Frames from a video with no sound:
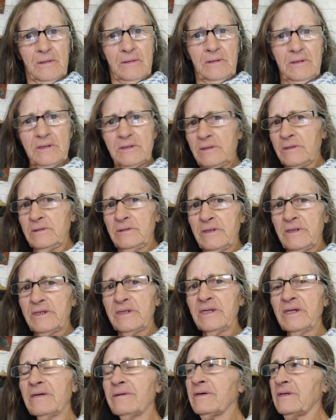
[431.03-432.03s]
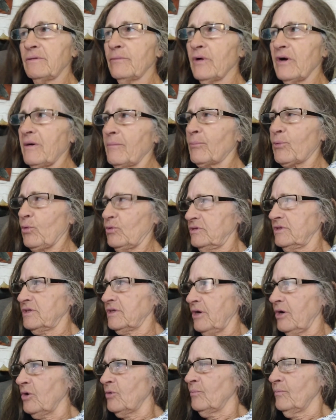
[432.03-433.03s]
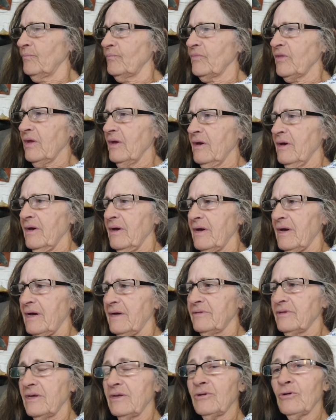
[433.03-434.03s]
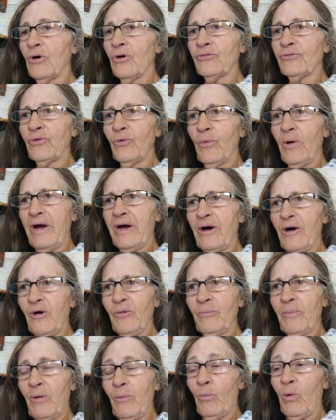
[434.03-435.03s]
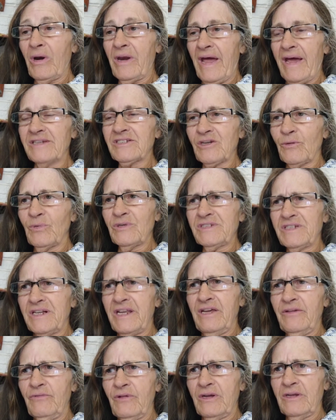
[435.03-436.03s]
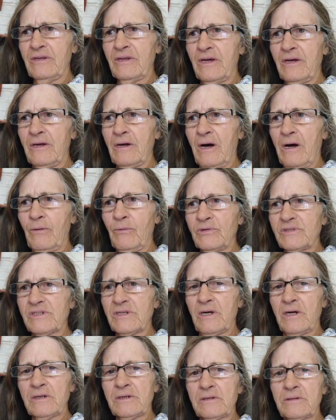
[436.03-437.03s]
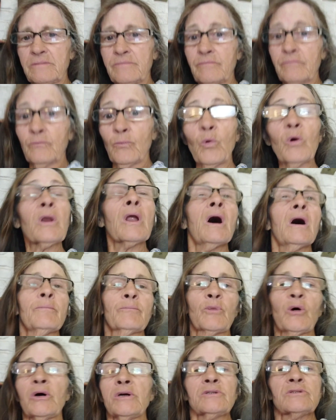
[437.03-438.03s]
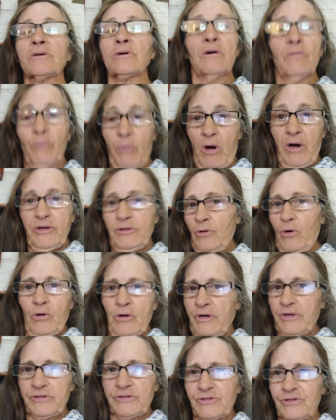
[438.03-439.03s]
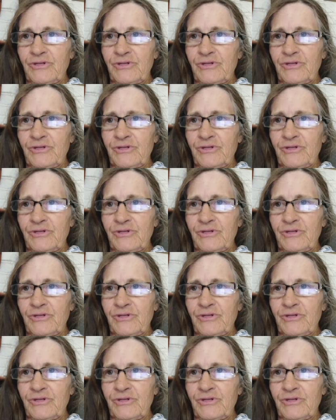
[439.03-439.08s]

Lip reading: I don't do honey. Anyway, I brought it home, and then on the way home, as I was leaving there, I was like, I'm going to go buy yogurt.